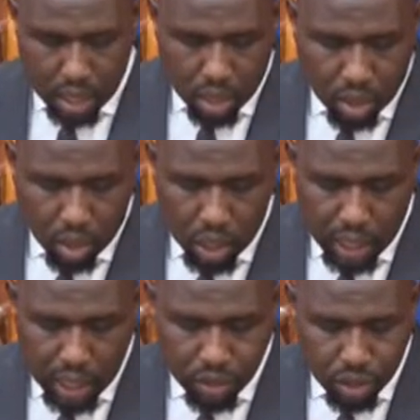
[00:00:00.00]
calling
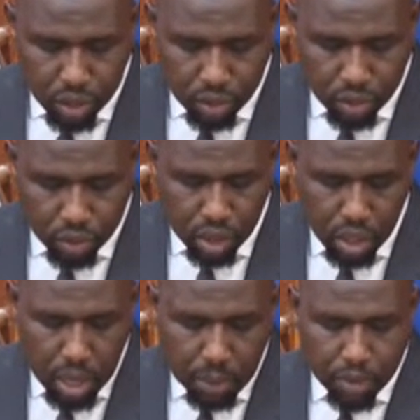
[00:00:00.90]
and generosity.
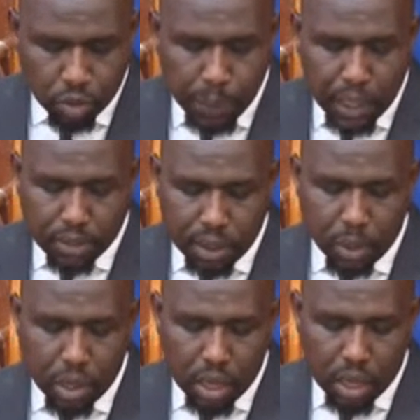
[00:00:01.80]
Mr.
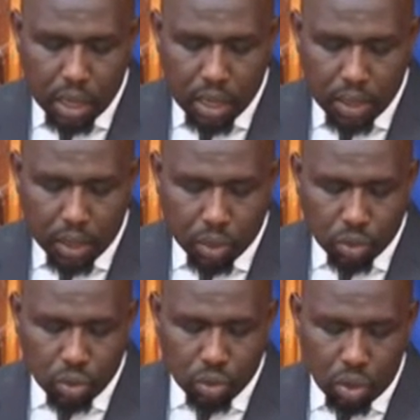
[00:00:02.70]
Speaker, there was
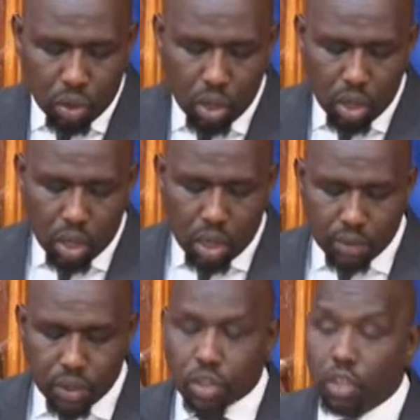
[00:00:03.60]
also a
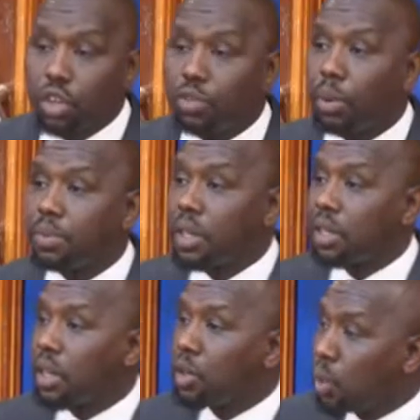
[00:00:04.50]
suggestion from
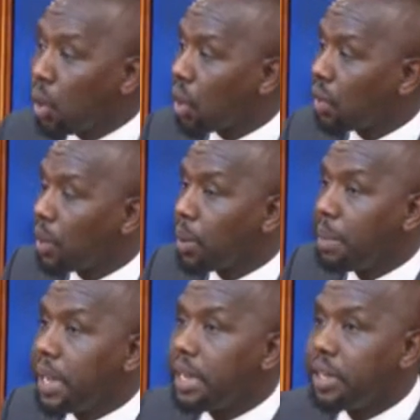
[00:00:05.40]
Senator Dulo that we
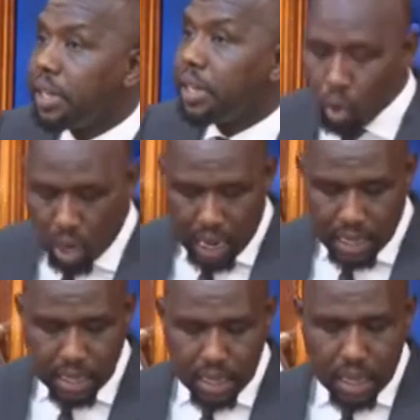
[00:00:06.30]
may need to look
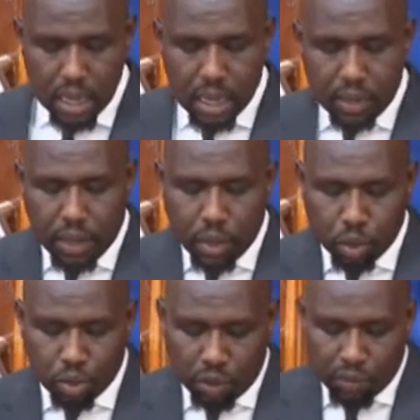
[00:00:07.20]
at the
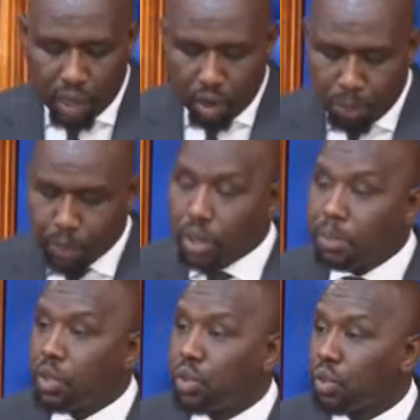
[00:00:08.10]
use of the computer
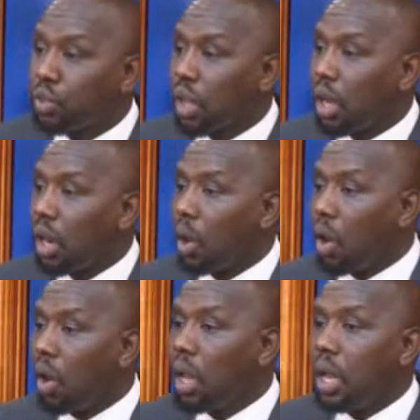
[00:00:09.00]
misuse
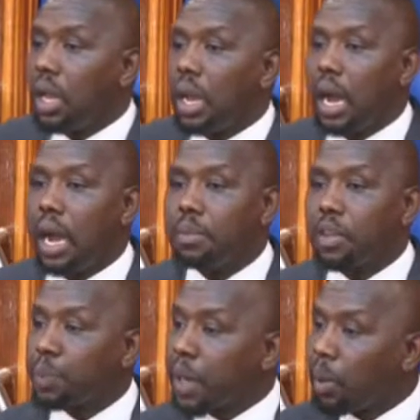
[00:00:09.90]
law. Mr.
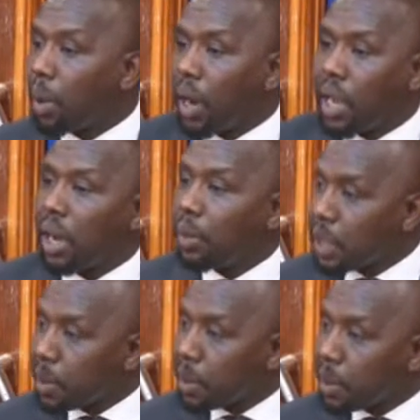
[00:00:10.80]
Speaker, we were here, we
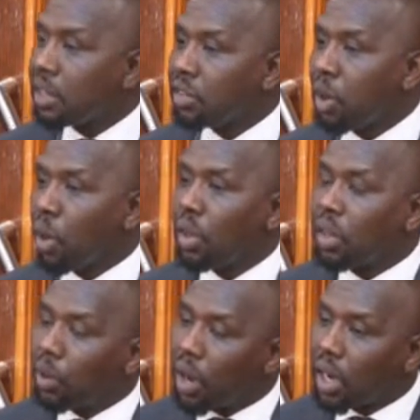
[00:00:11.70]
debated this law,
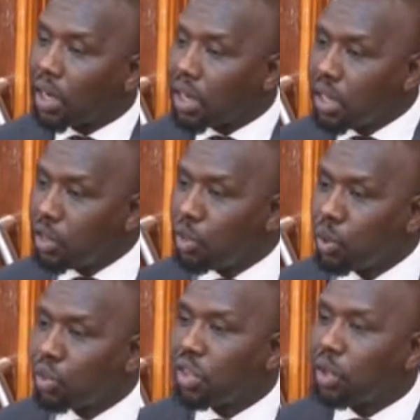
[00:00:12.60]
there were
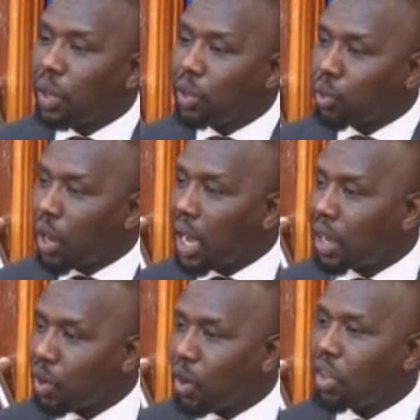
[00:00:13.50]
issues, it went to High
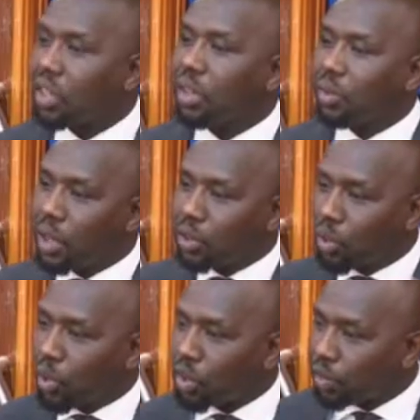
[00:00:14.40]
Court, it went to
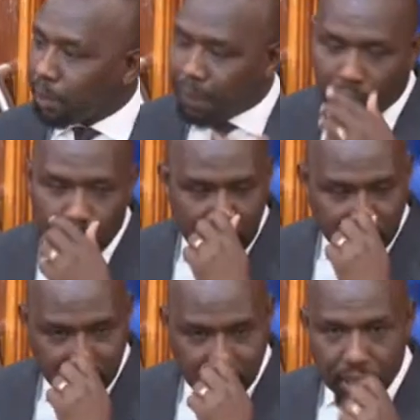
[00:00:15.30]
Court of Appeal, where it
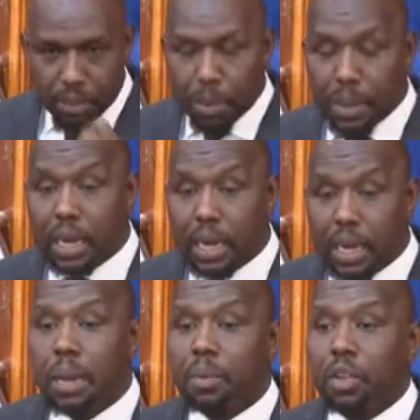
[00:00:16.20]
is at the moment.
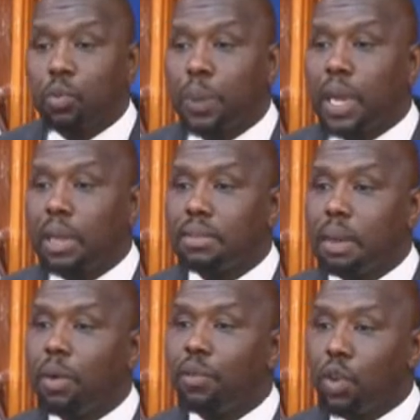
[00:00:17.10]
Mr. Speaker,
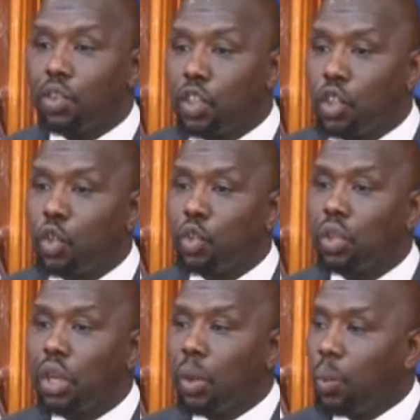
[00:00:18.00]
some of those issues,
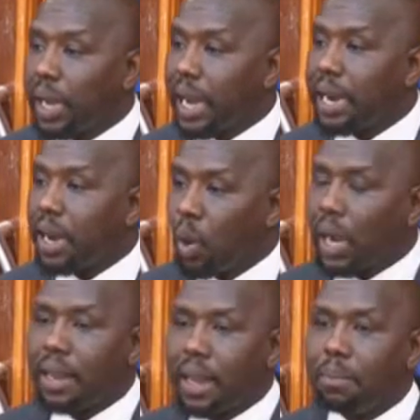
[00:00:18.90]
we can relook
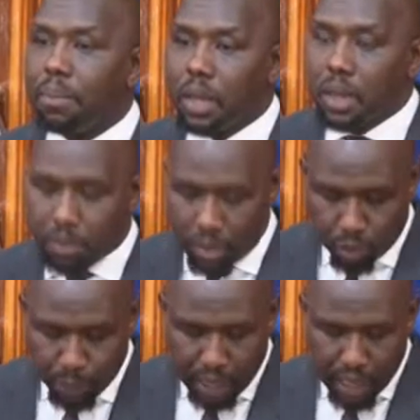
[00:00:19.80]
at them. Mr.
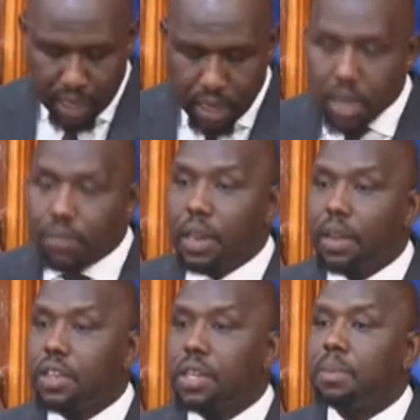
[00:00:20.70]
Speaker, even the
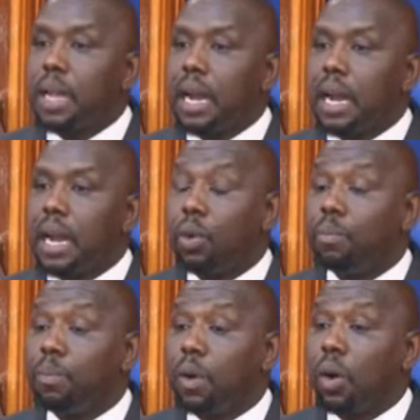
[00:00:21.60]
team that I've
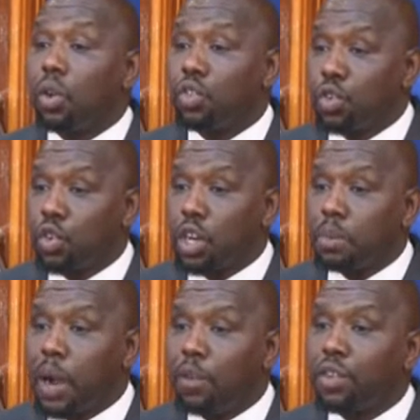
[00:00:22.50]
constituted in
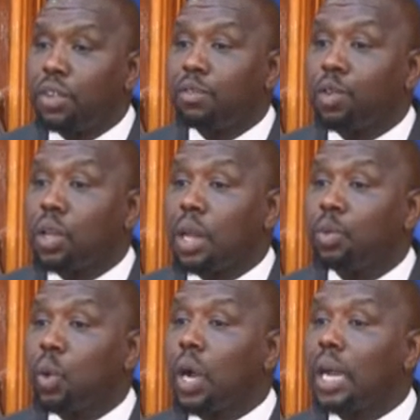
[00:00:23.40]
my office, I've told them
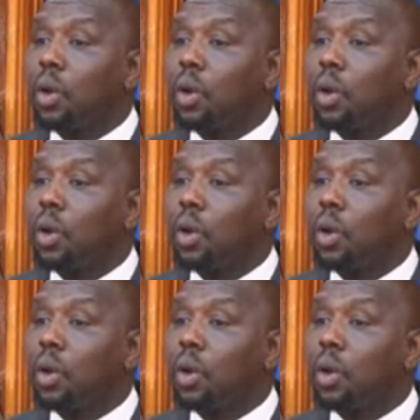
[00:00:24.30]
to look at